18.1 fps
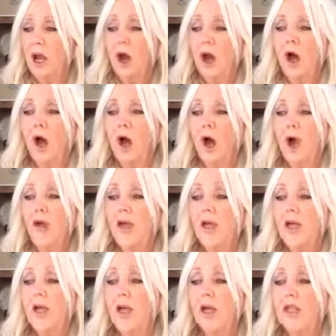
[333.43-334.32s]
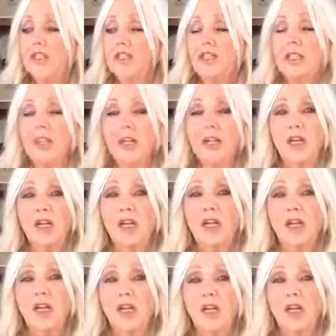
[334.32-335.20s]
oh yes,
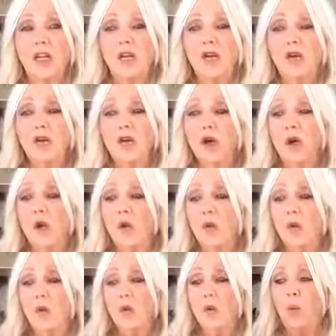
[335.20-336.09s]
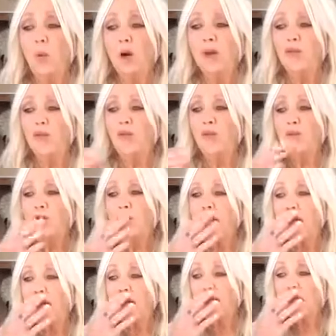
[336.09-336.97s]
one of the
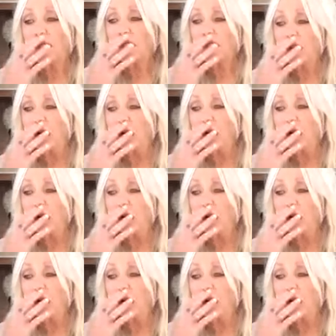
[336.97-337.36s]
things